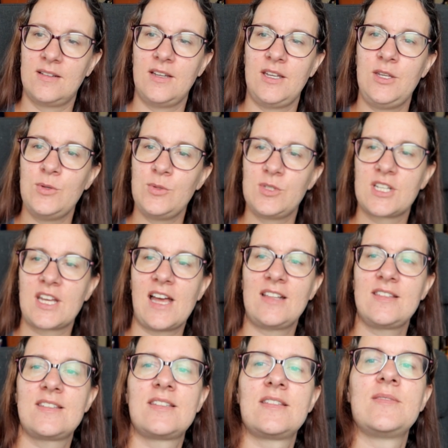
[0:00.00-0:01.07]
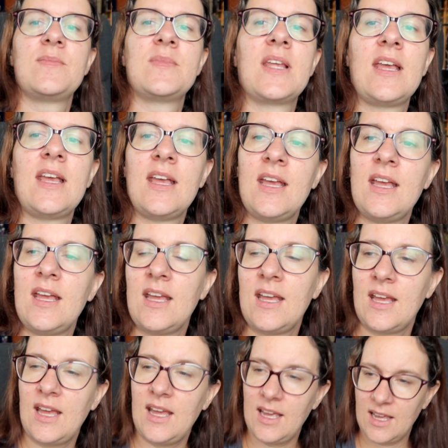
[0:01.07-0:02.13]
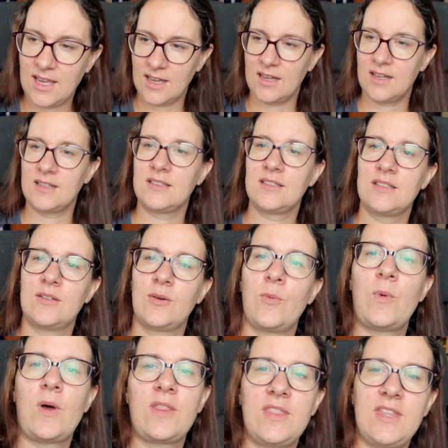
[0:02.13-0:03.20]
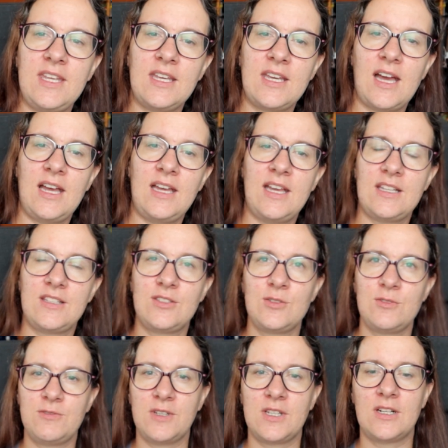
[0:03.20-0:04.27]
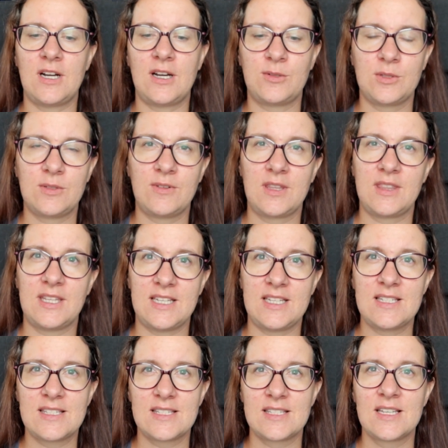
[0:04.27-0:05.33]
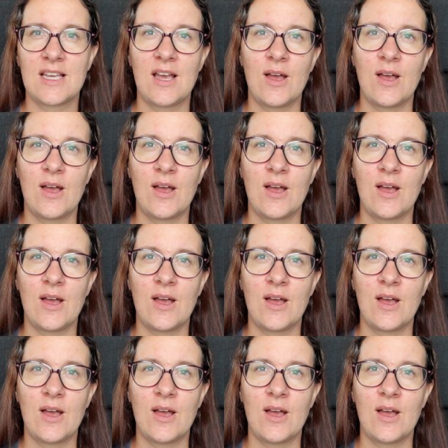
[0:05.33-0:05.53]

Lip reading: huge cats. And one thing I had to figure out with this